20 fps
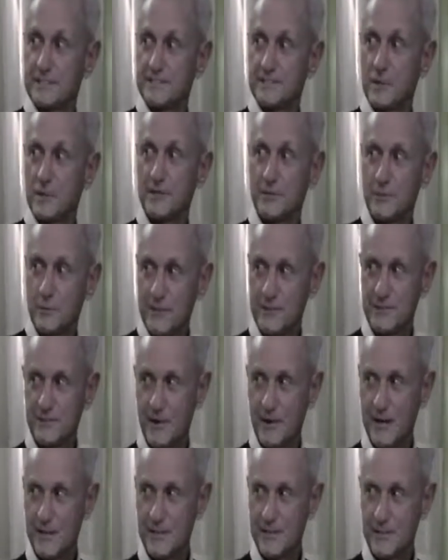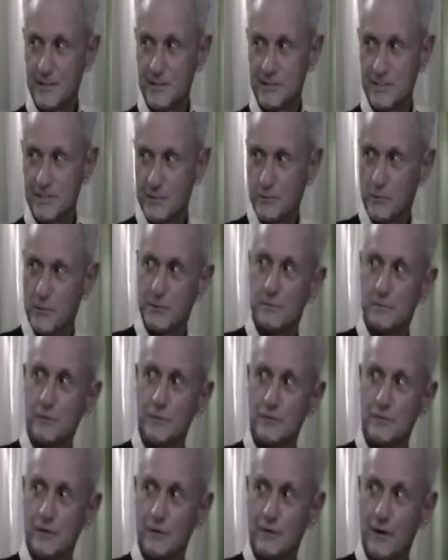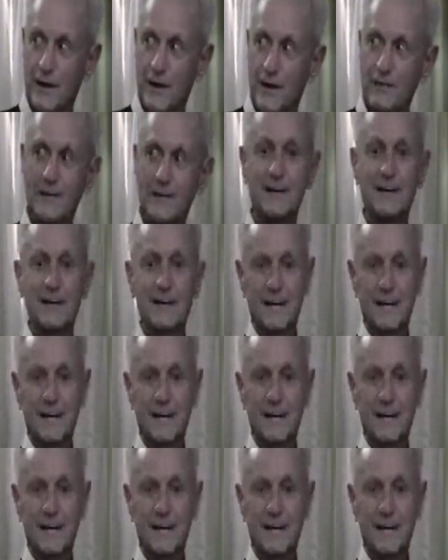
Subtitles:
So he quit trying to use it, quit moving around,